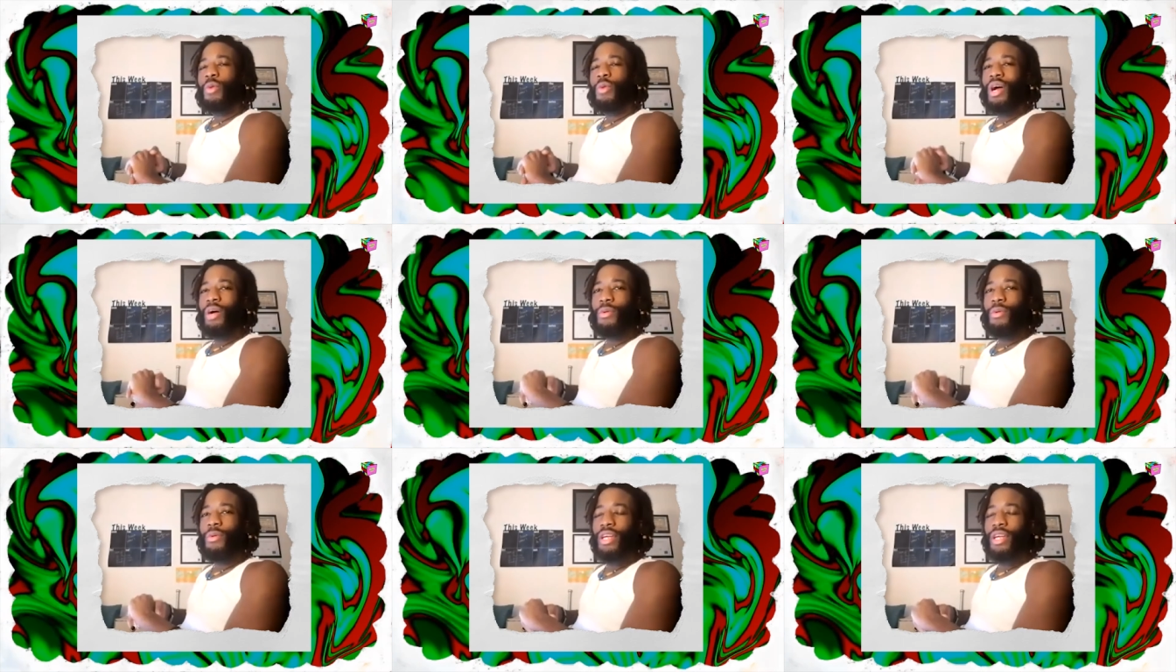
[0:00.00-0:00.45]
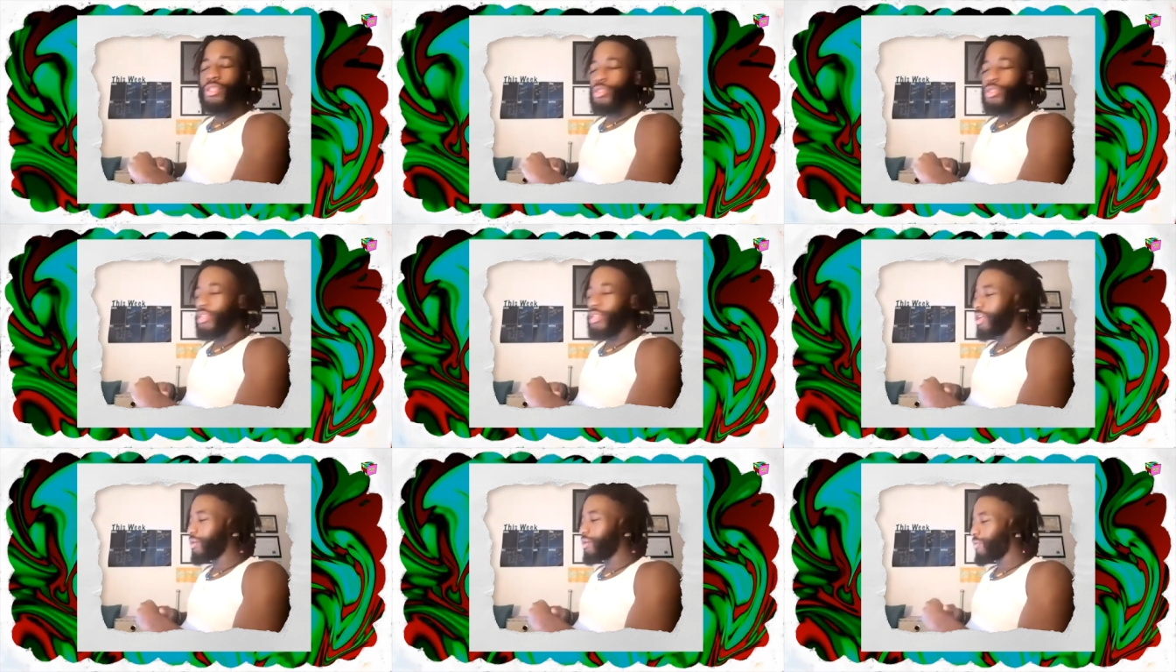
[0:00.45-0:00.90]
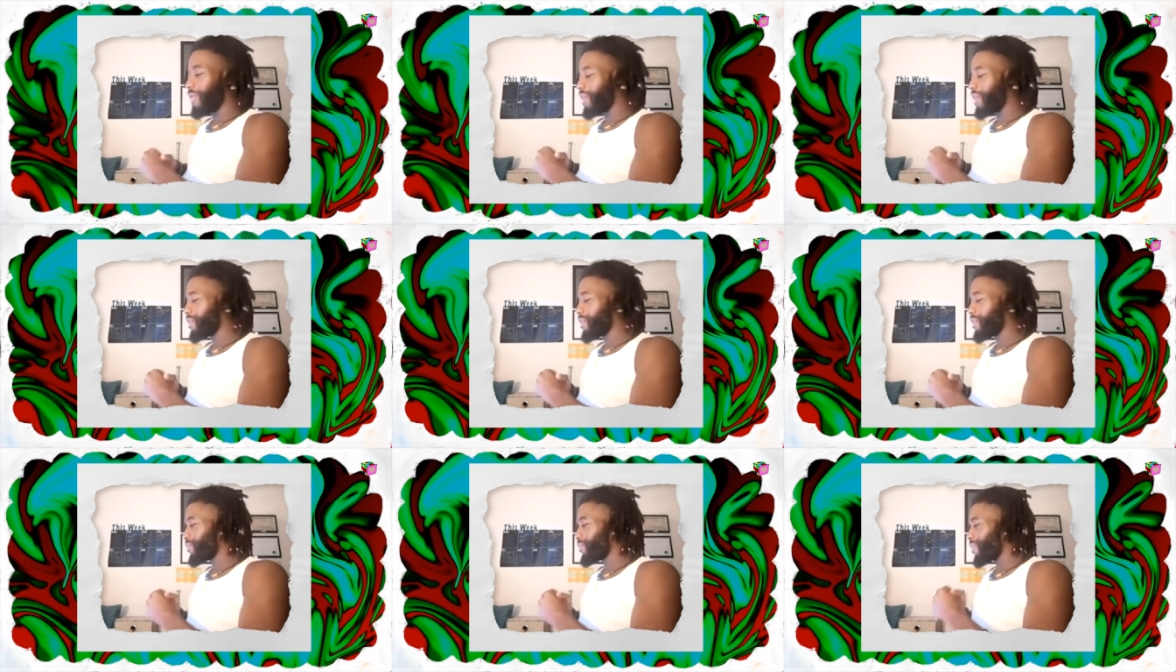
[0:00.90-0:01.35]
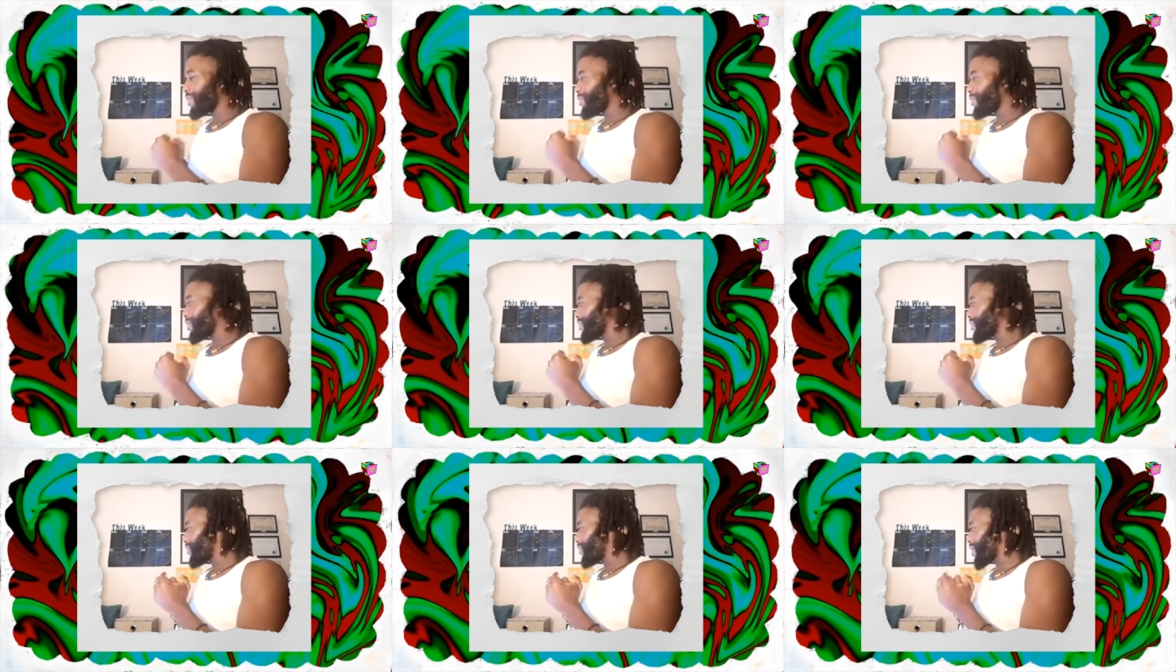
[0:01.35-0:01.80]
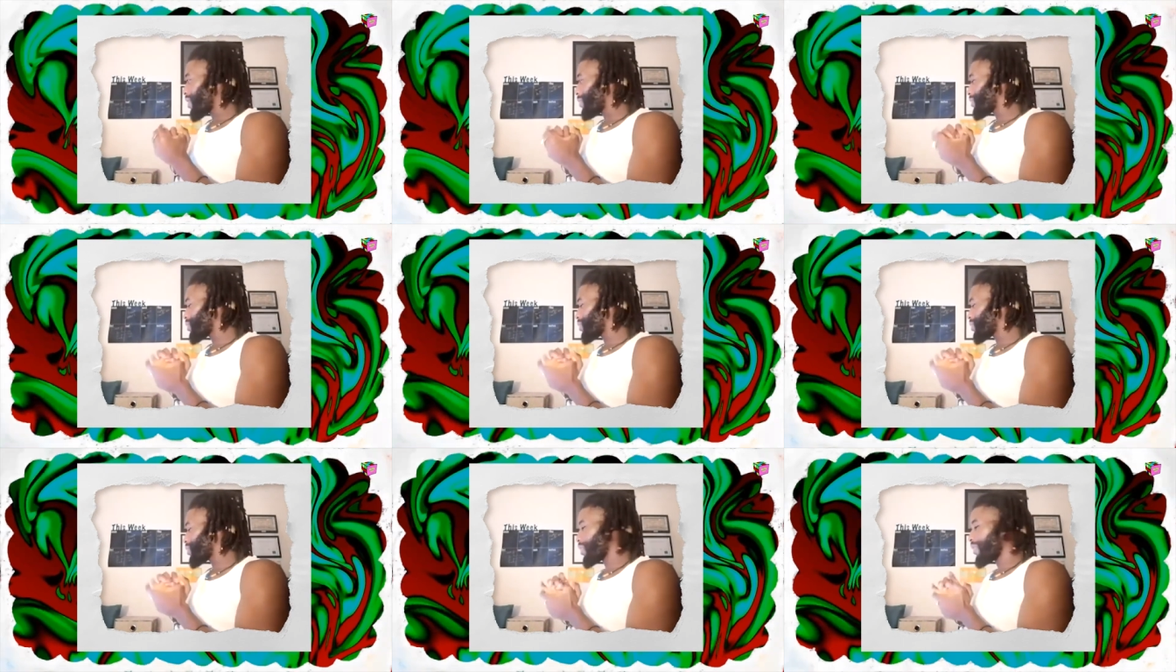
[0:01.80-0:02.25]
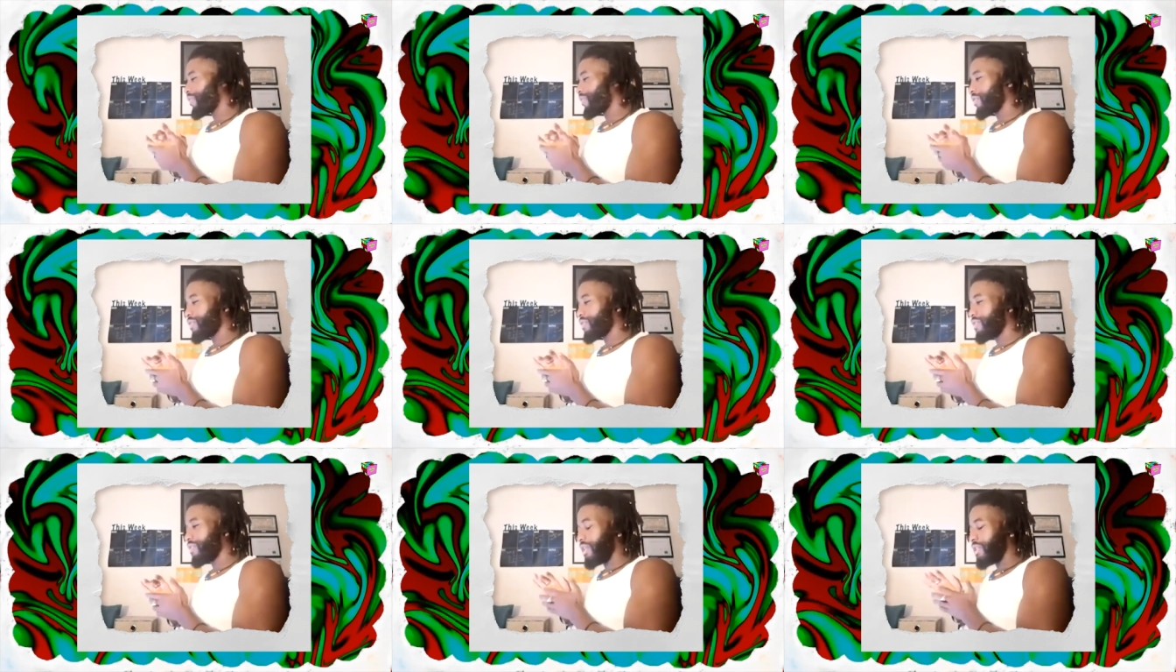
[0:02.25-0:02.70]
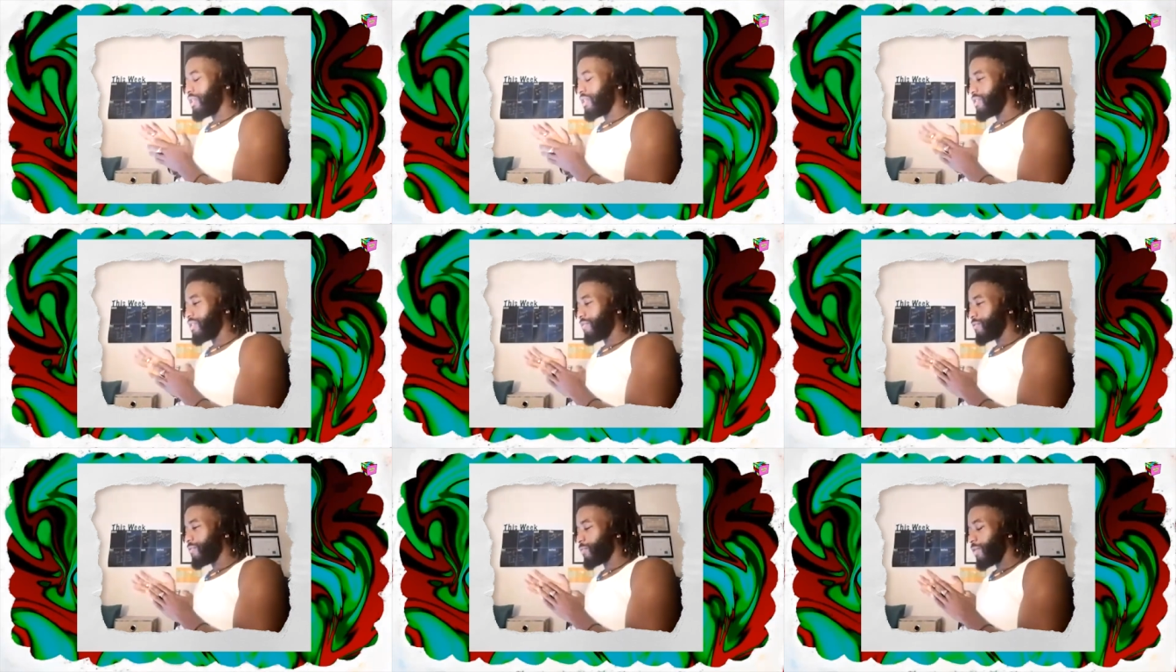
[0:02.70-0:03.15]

When rappers or whatever do their interviews,